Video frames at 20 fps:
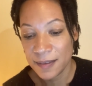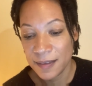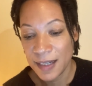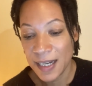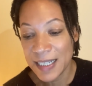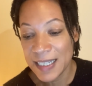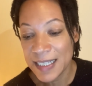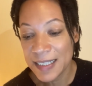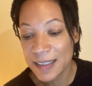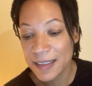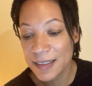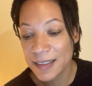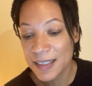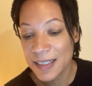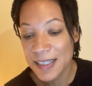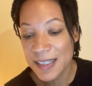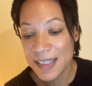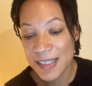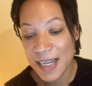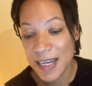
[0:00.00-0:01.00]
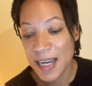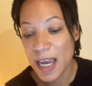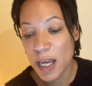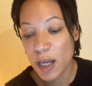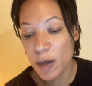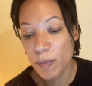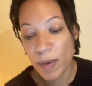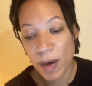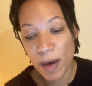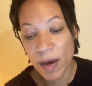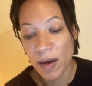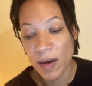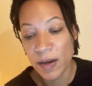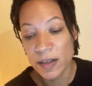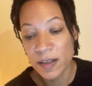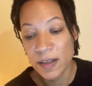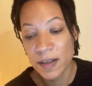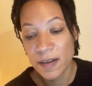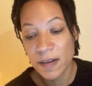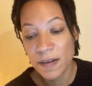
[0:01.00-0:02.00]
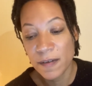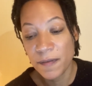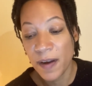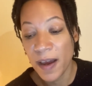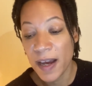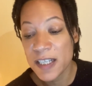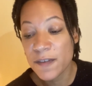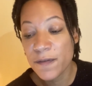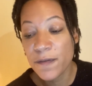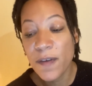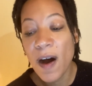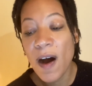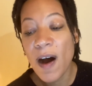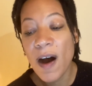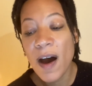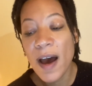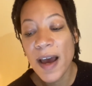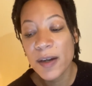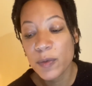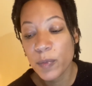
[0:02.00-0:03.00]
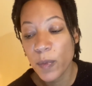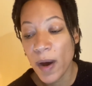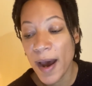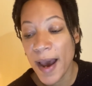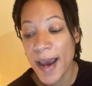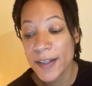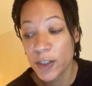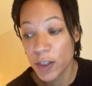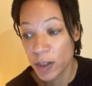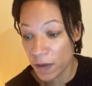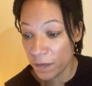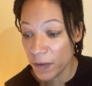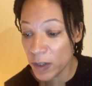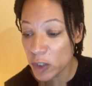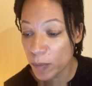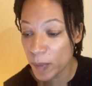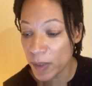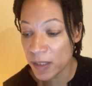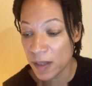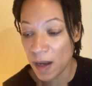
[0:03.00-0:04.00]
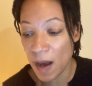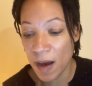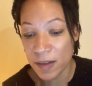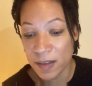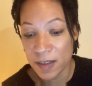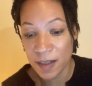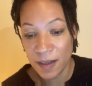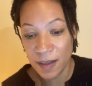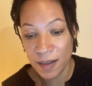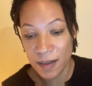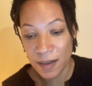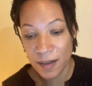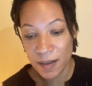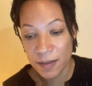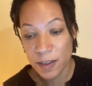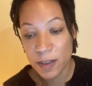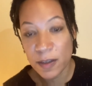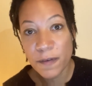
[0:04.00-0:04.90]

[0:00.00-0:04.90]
A little singing bird flies far and wide to the fisherman's hut, to the